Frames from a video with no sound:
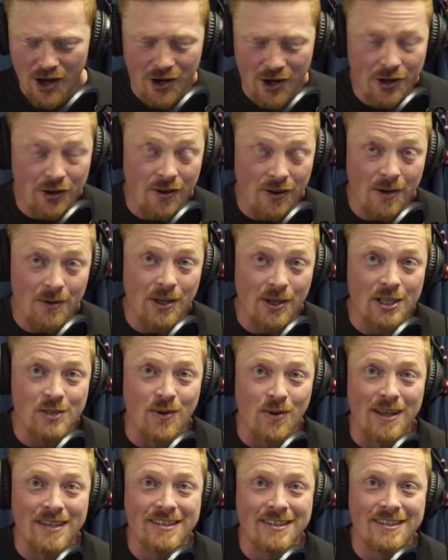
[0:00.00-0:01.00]
don't agree with those
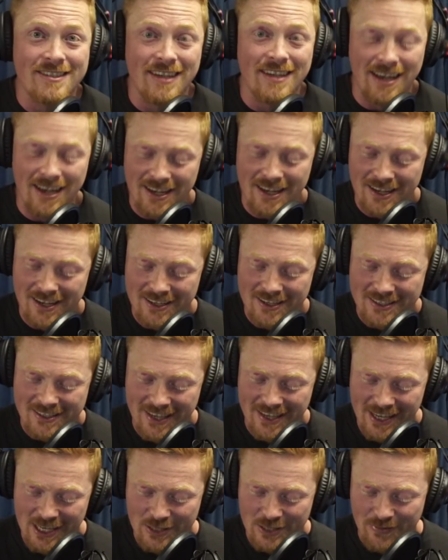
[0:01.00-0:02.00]
ones.
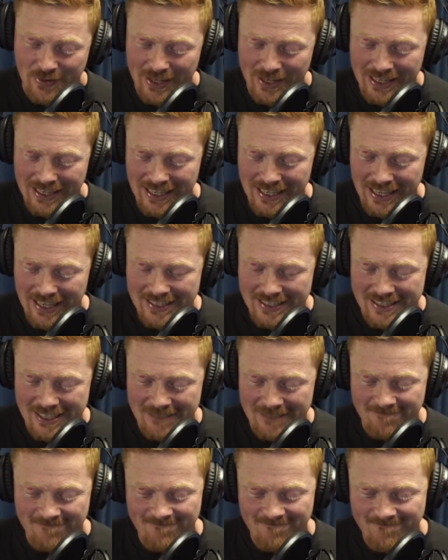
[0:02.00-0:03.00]
Sanganishvili,
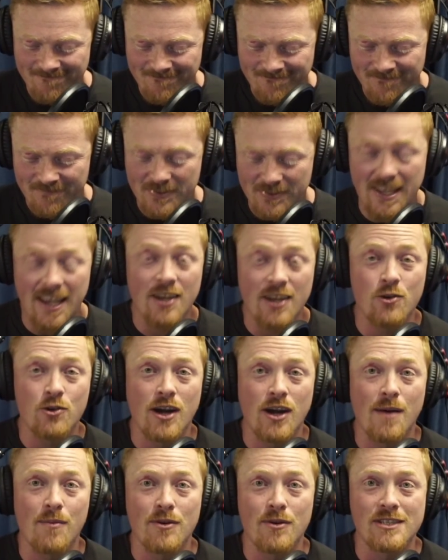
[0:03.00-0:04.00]
Laletin, yeah,
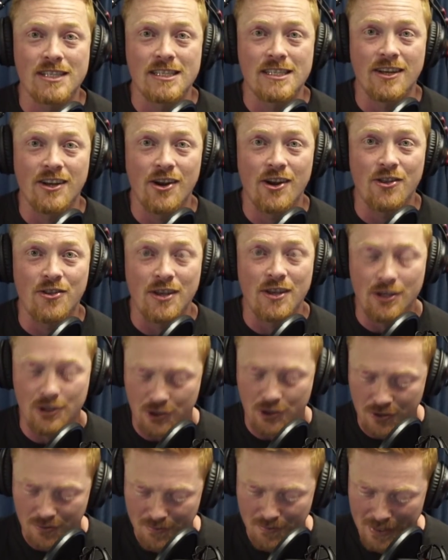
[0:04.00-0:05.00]
good arm wrestlers. I don't think you
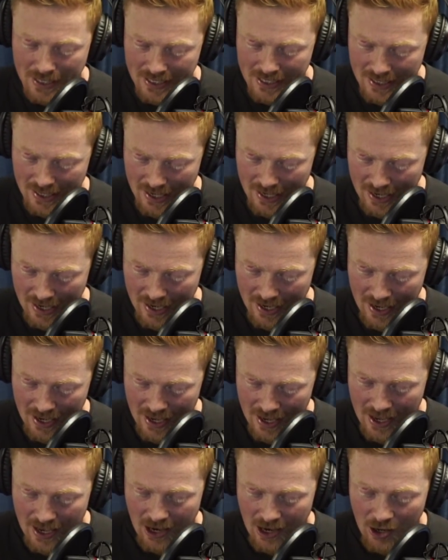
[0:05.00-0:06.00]
should be there.
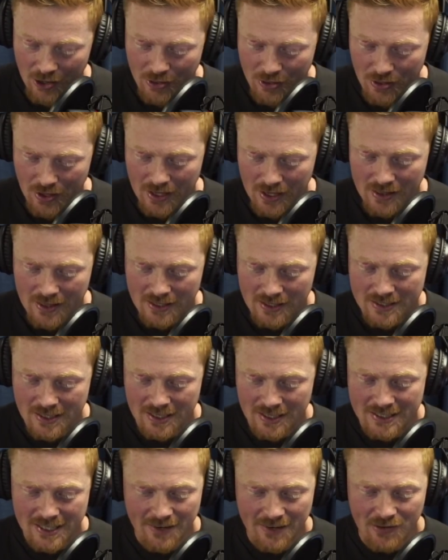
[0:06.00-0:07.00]
I think that
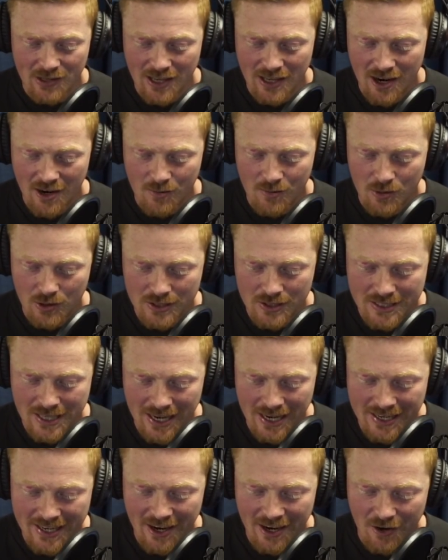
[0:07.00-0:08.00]
Devin Larratt would
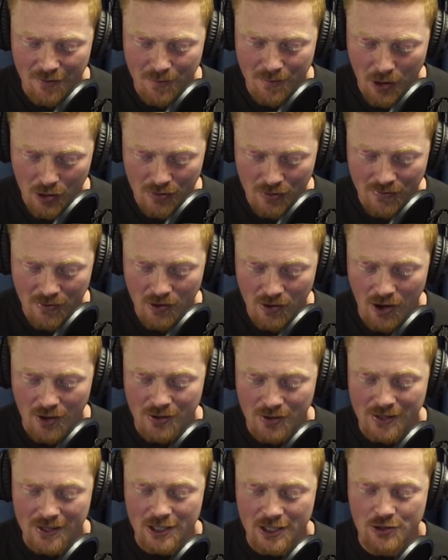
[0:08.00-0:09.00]
take care of both of you. I
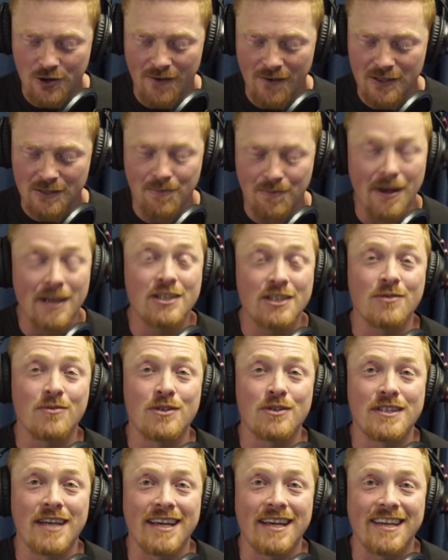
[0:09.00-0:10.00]
think that Travis Bagent
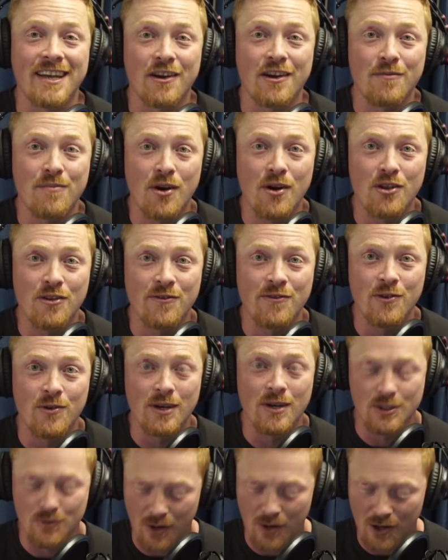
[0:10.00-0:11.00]
would take care of both of you as